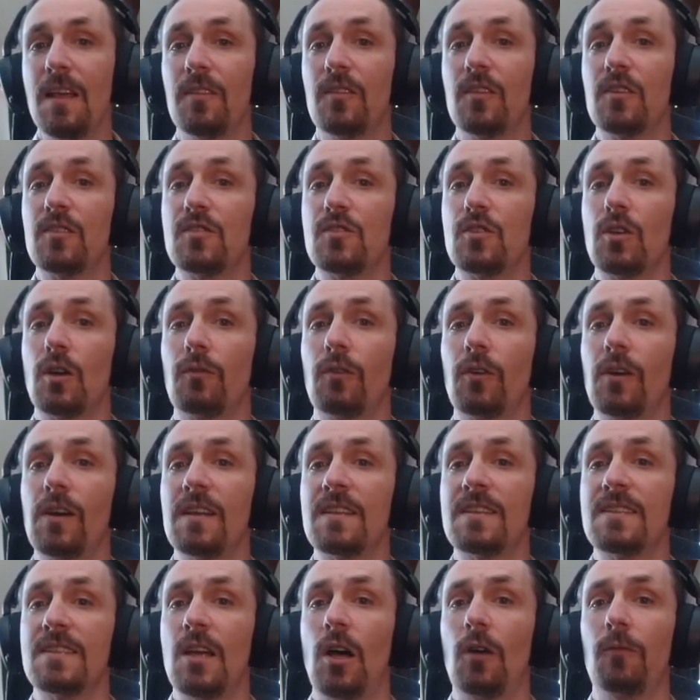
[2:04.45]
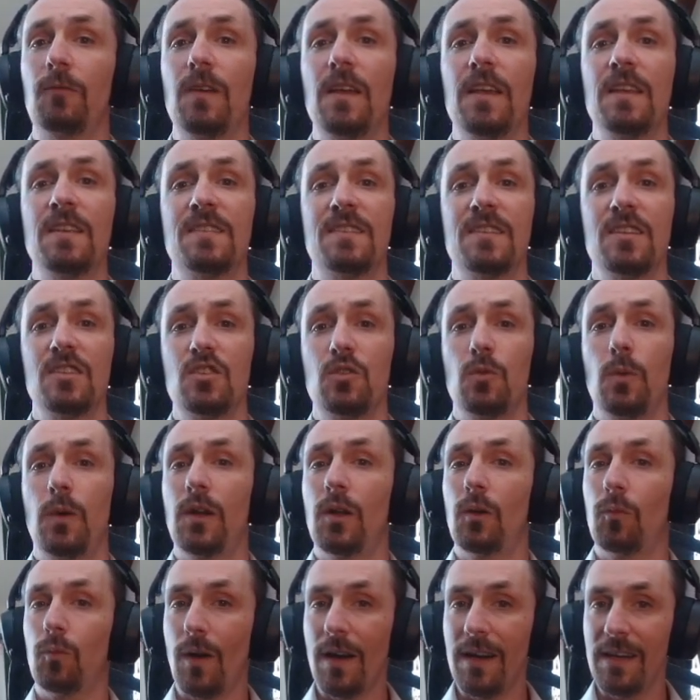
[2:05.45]
The server itself is
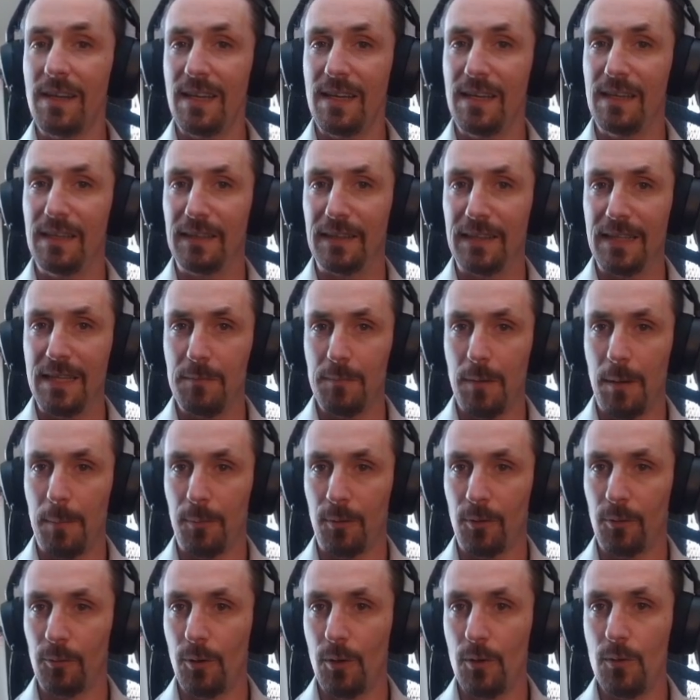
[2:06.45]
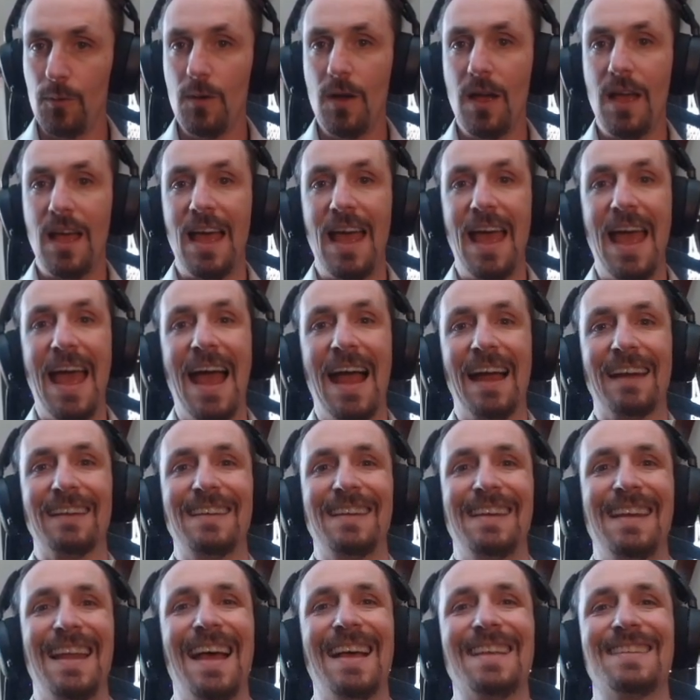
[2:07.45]
situated right in Lima, Peru,
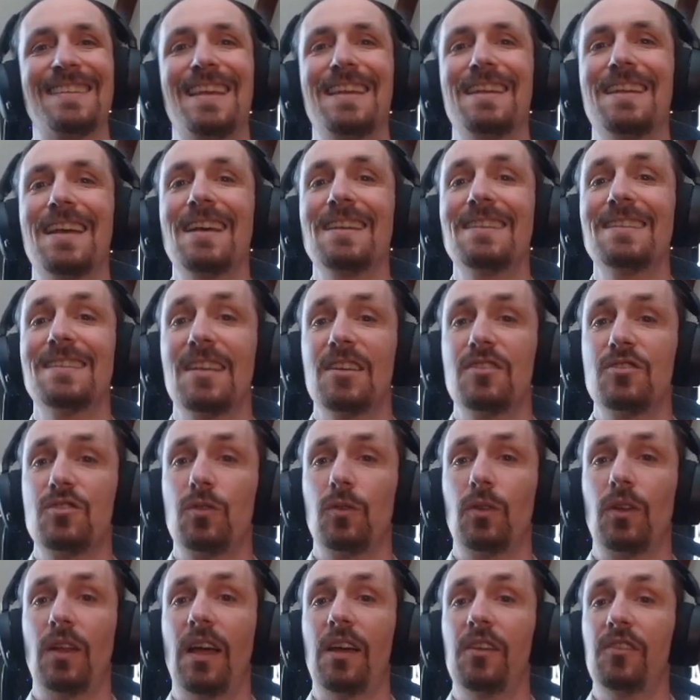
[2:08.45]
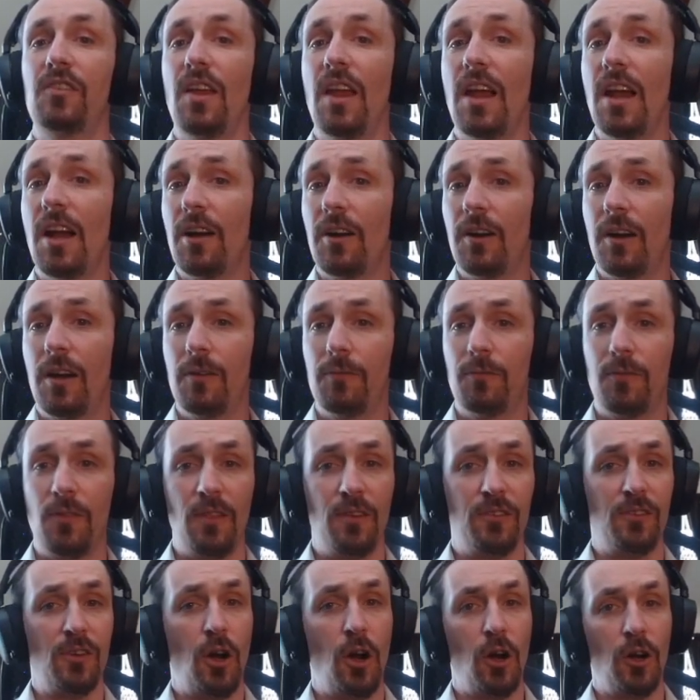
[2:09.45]
acting as a nice centralized area for
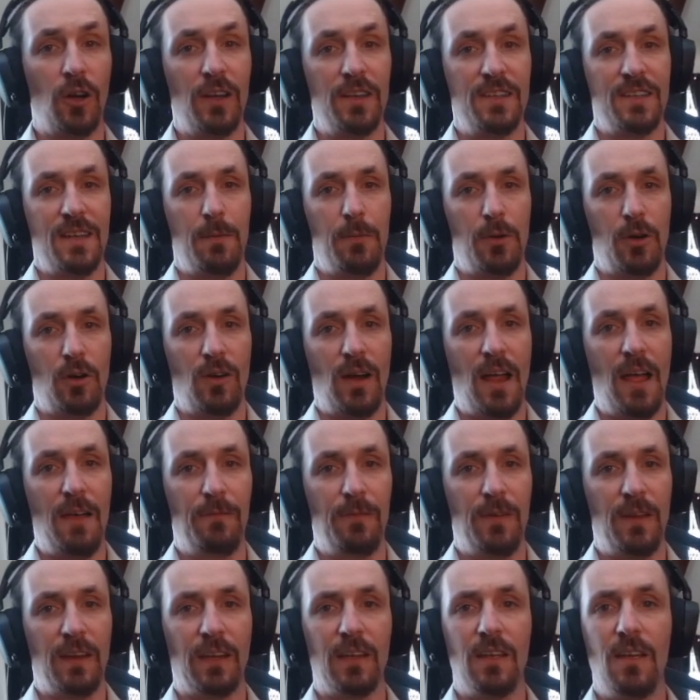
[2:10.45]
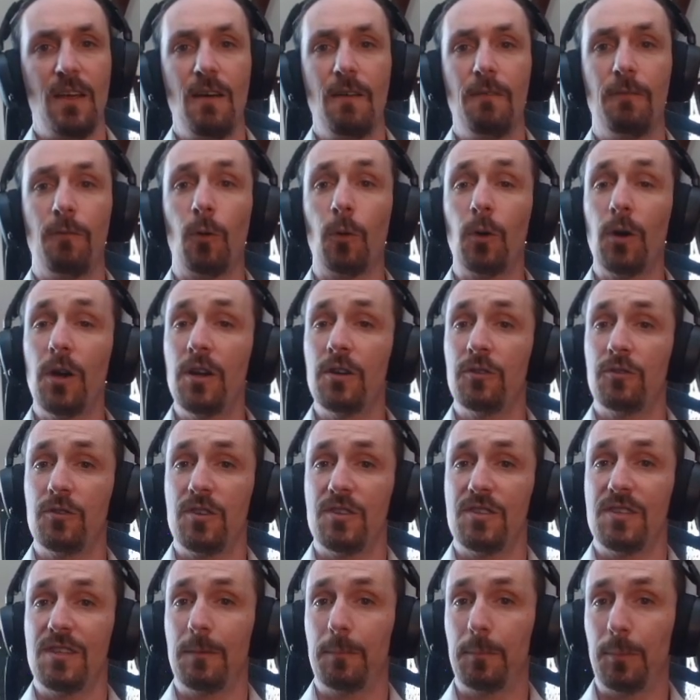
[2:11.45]
the target demographic for
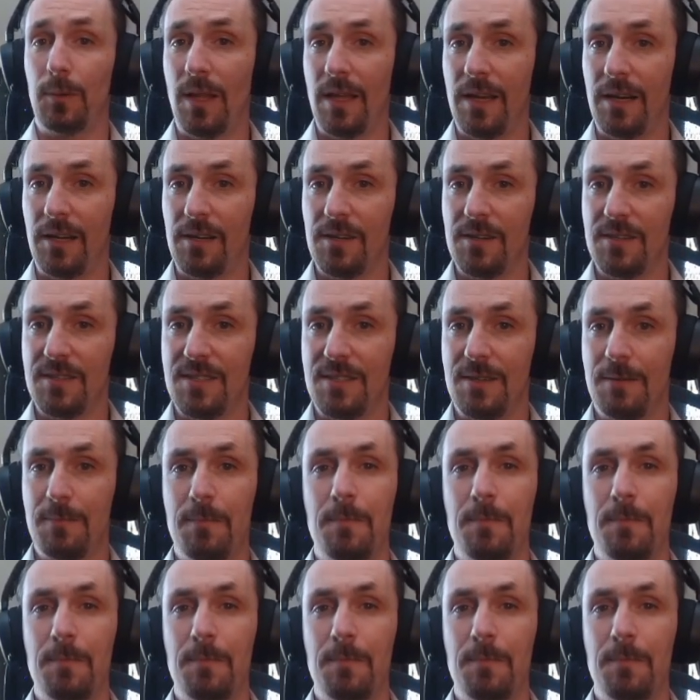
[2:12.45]
interested players.